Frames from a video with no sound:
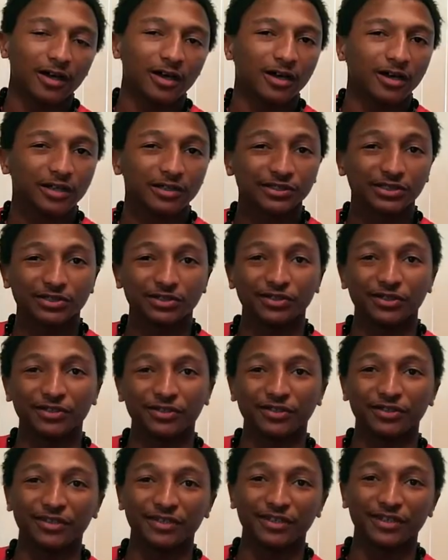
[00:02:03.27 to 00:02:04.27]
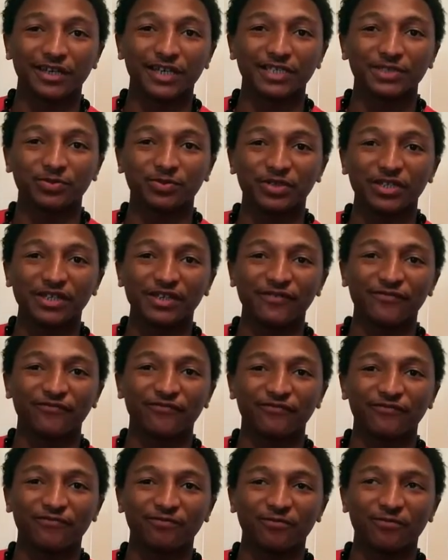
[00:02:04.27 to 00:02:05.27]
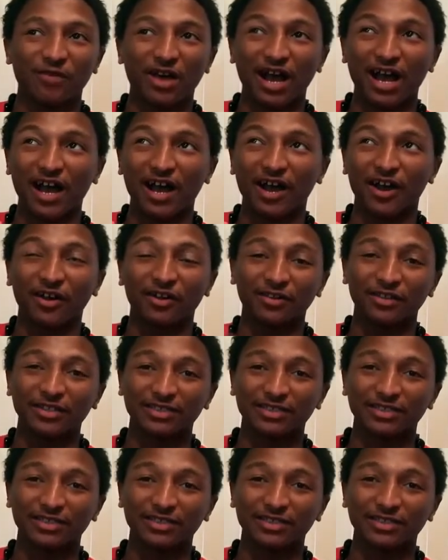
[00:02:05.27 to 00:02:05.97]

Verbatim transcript: Also, another thing, guys, or at